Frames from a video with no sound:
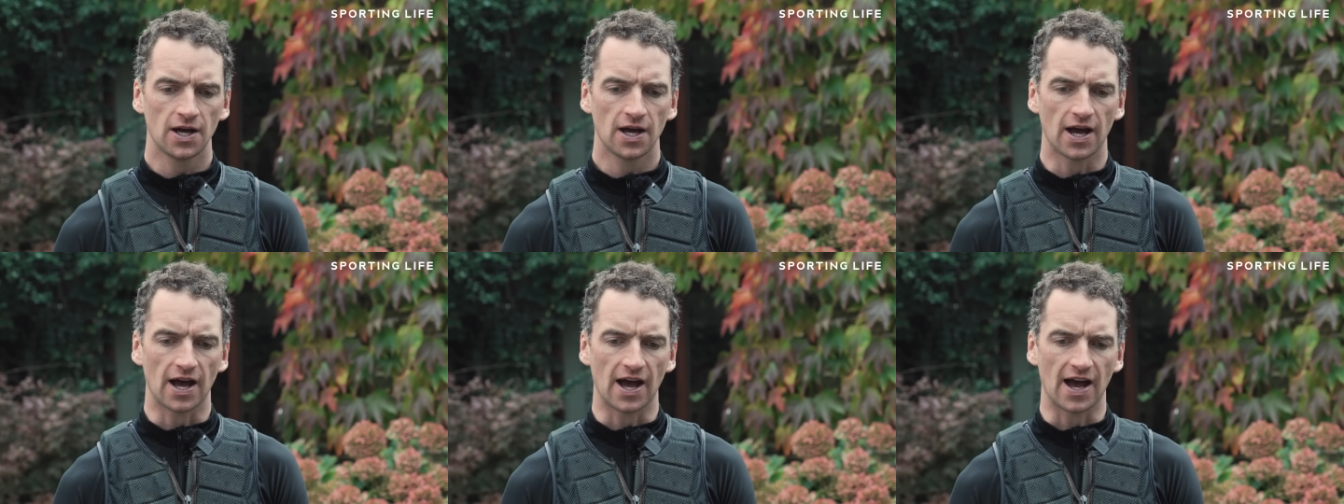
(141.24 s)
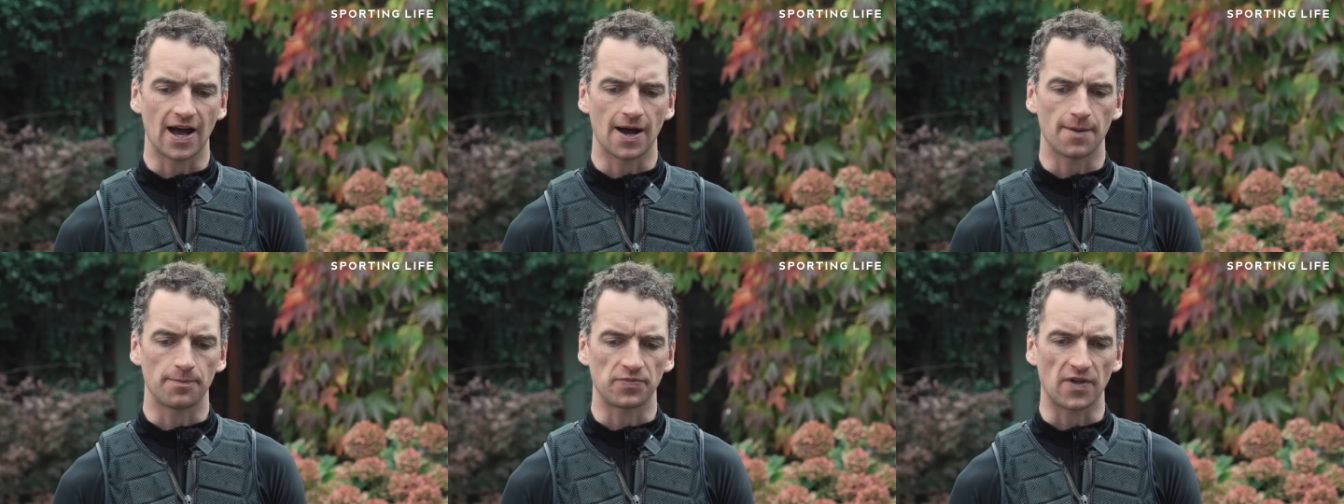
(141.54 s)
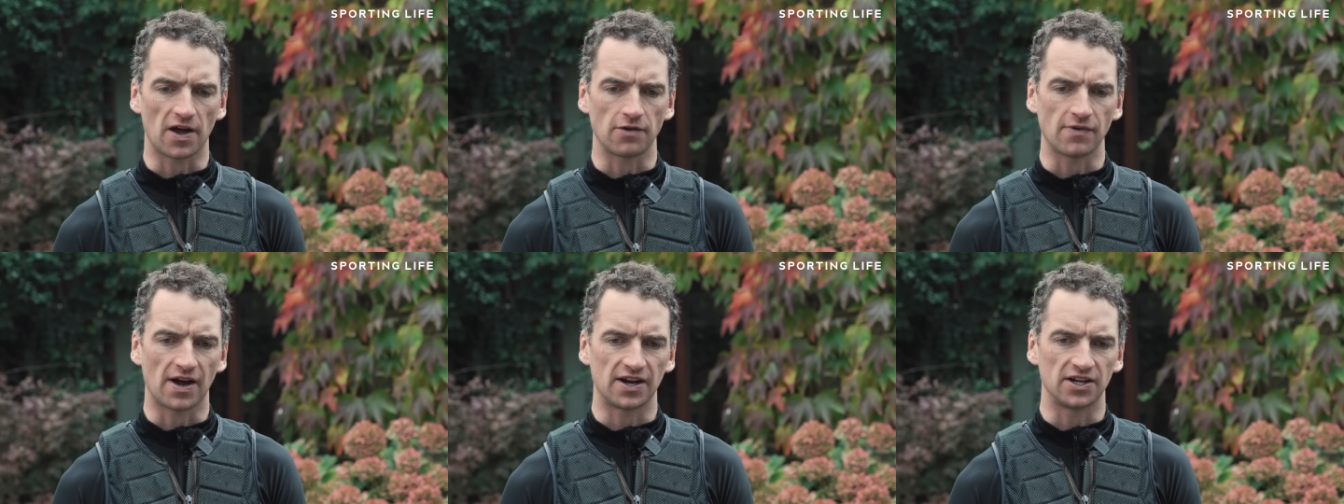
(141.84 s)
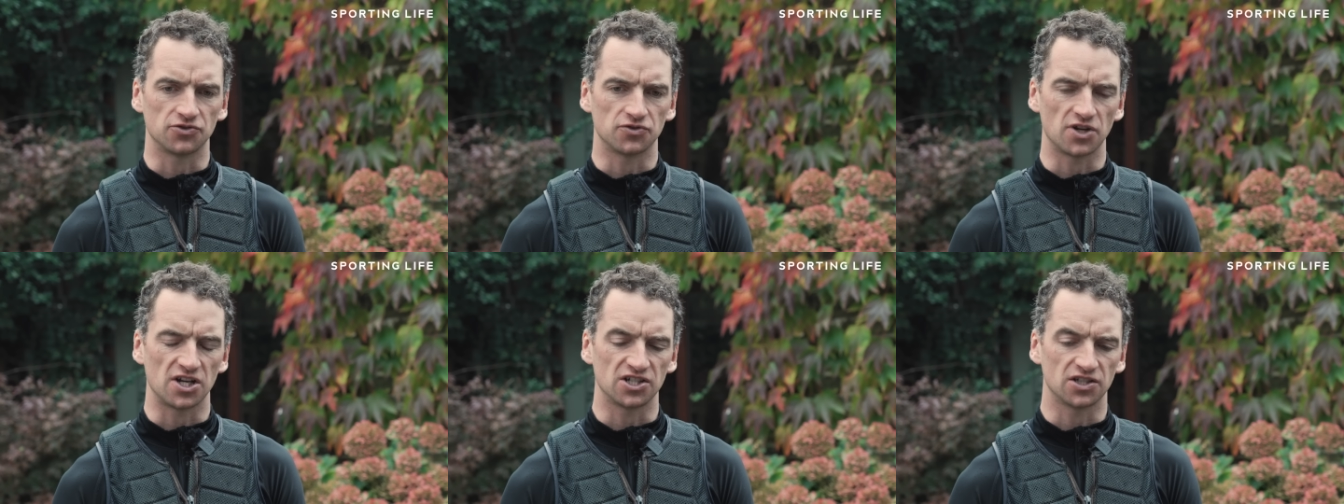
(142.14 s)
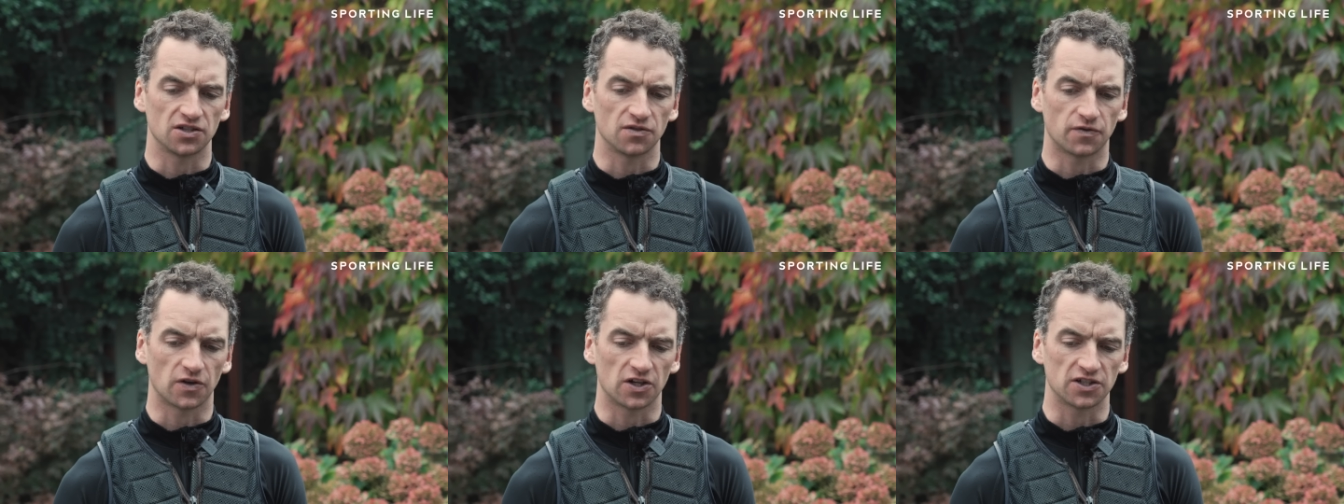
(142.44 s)
And ran his race
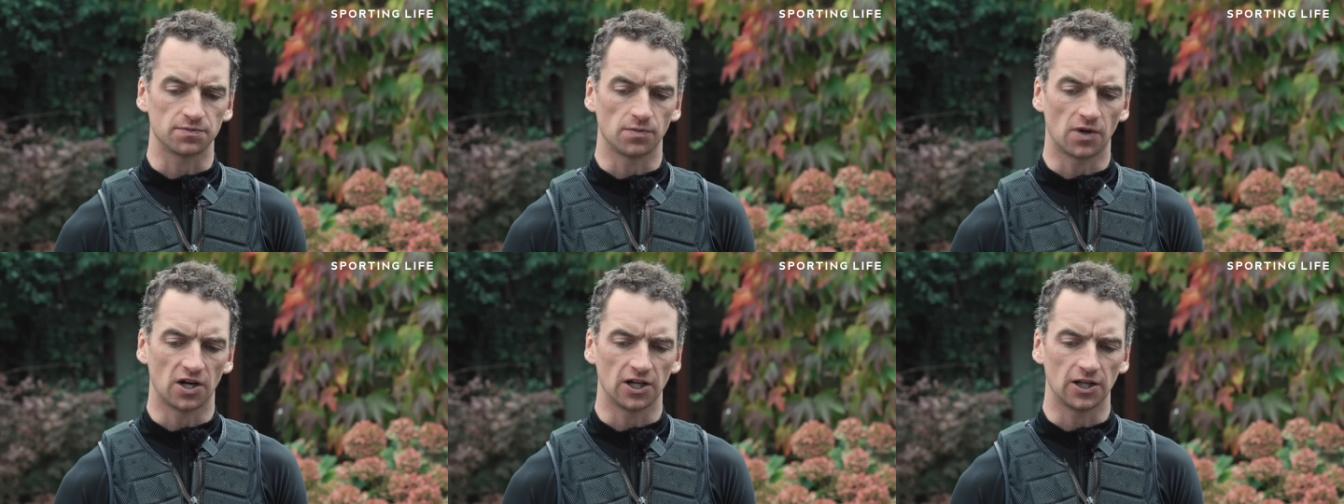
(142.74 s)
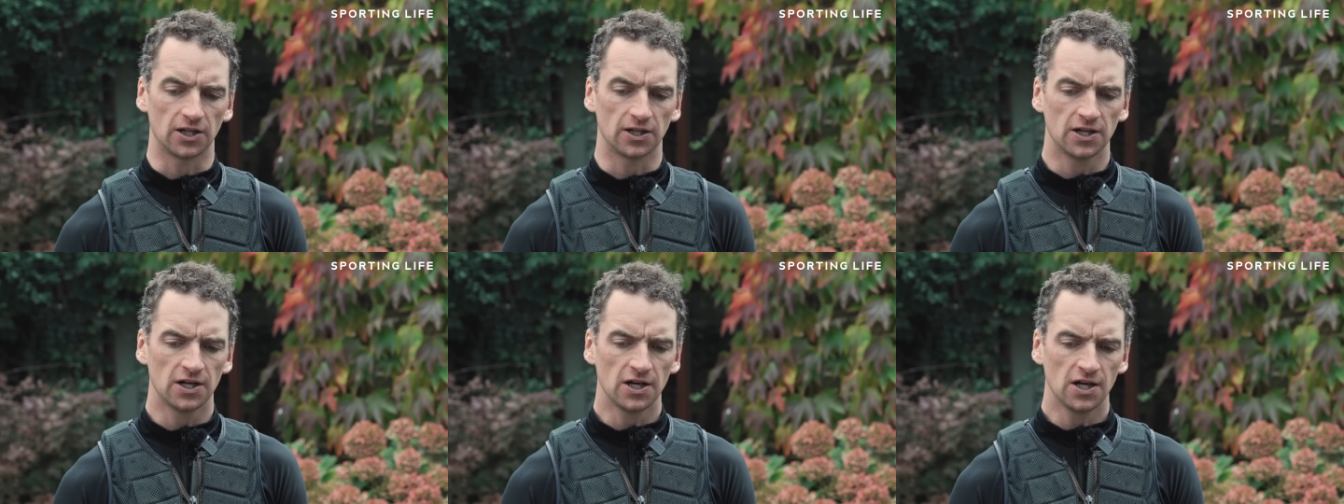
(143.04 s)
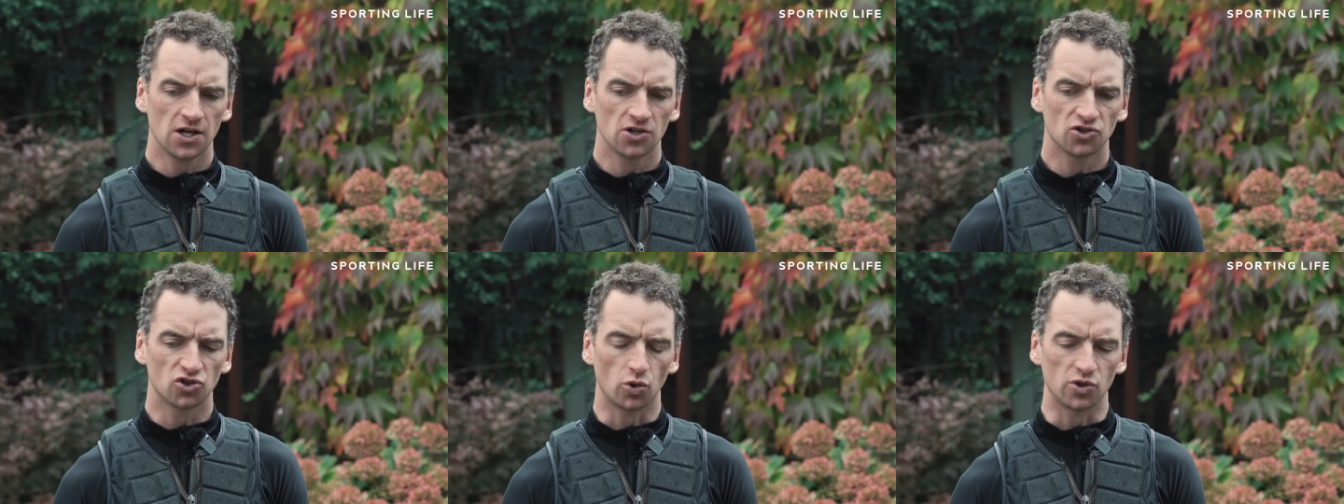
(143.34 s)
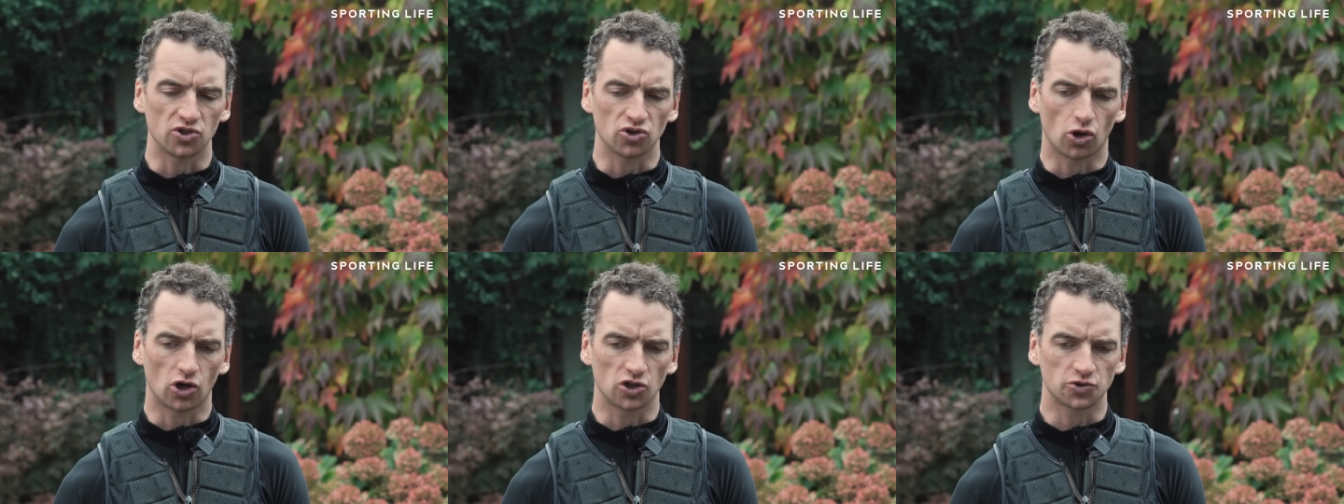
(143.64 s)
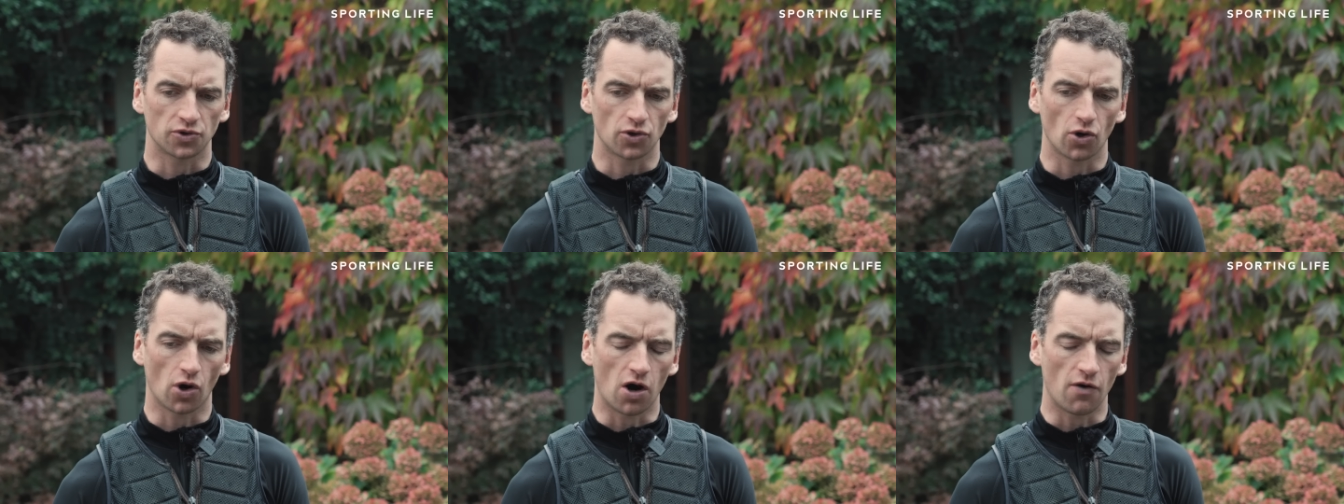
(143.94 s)
in the first mile. So he's a horse
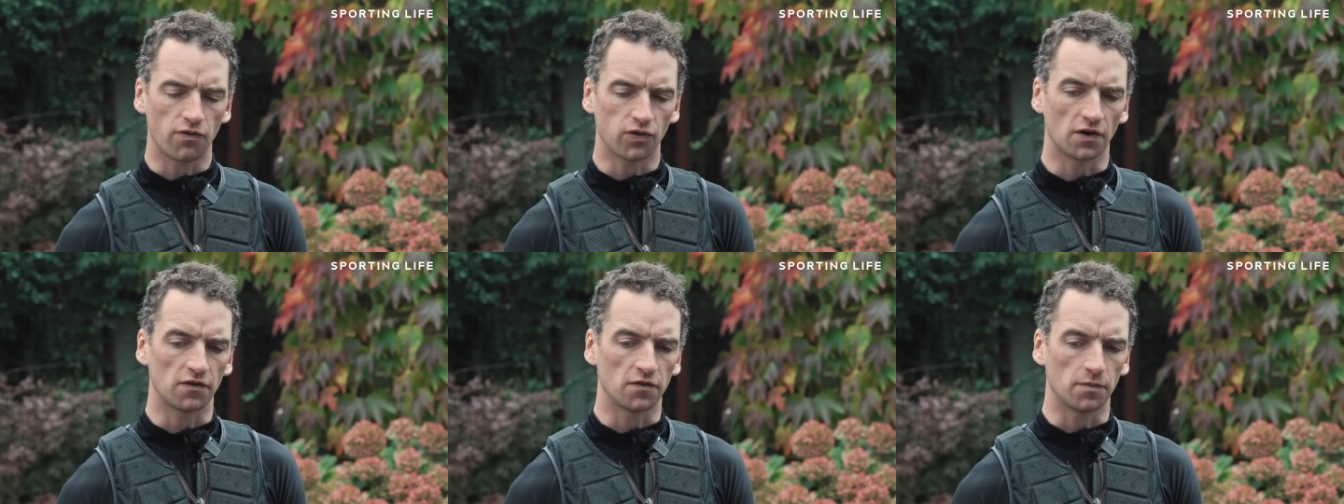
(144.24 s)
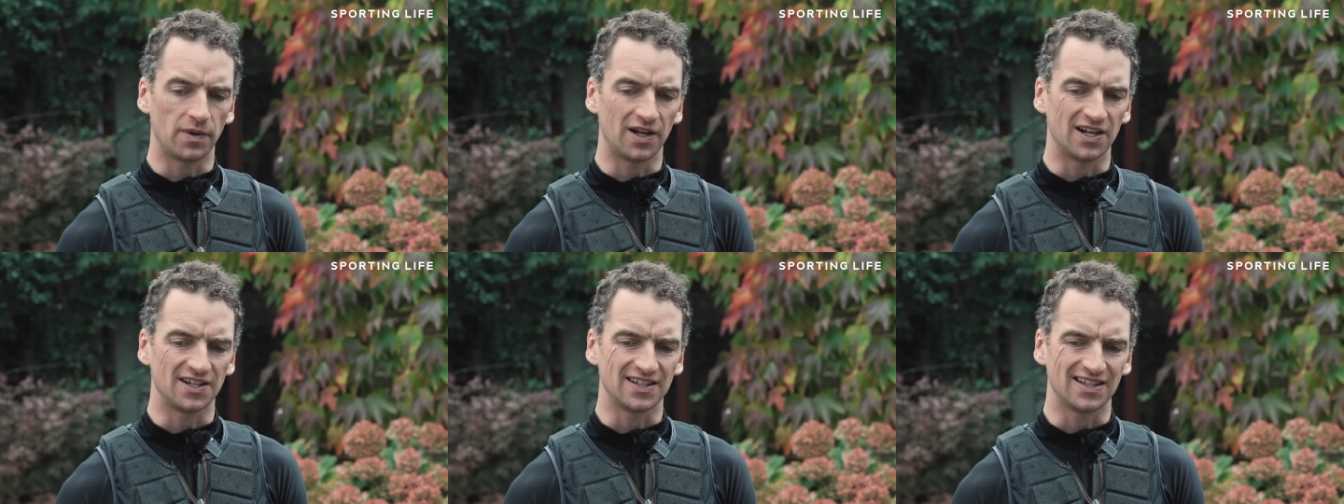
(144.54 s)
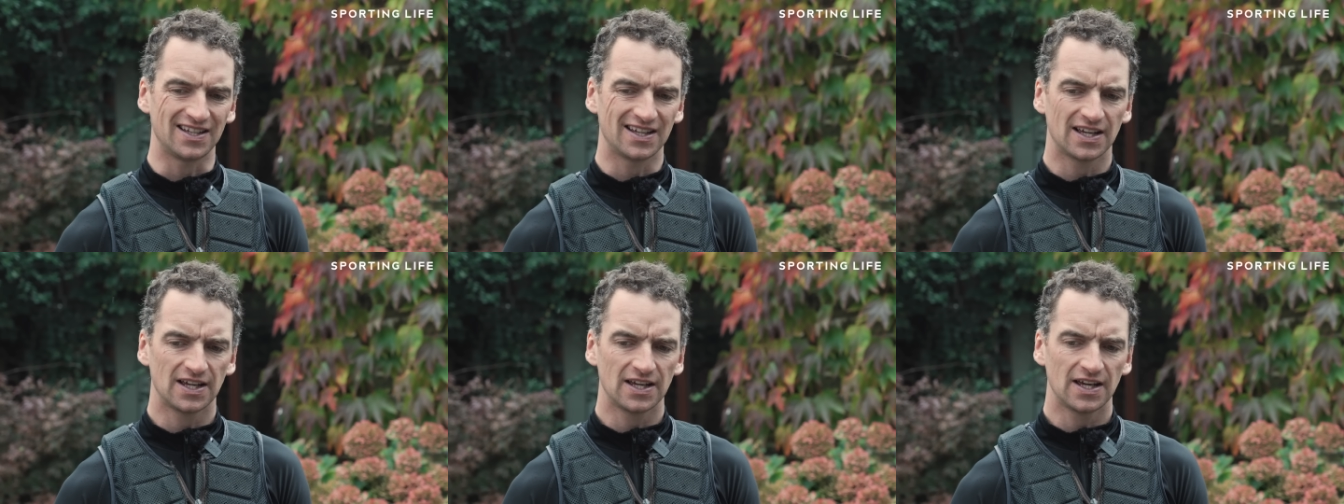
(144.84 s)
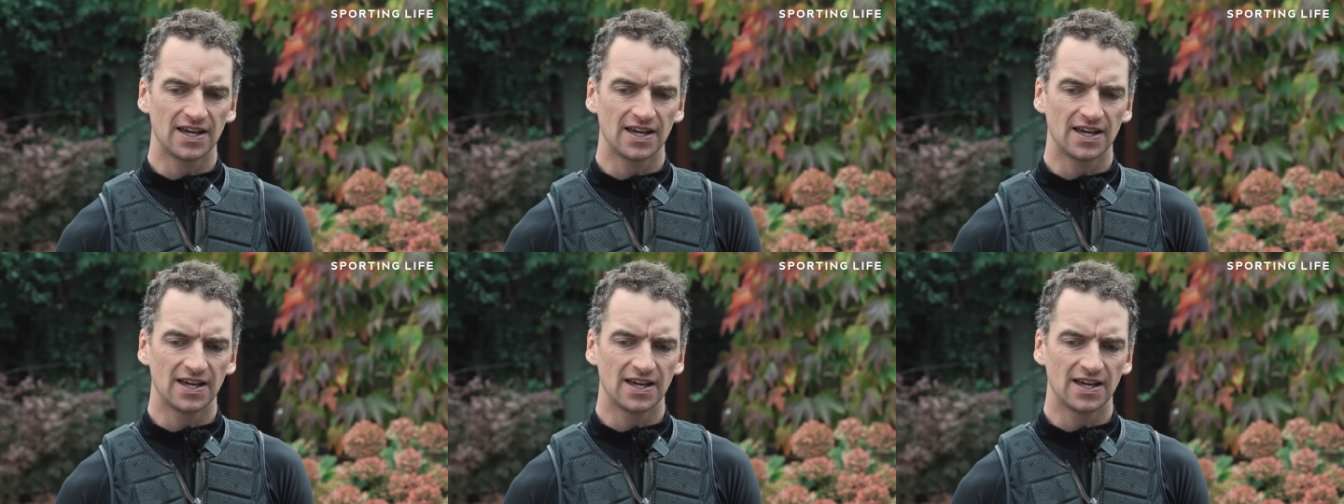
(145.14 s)
with an awful lot of ability.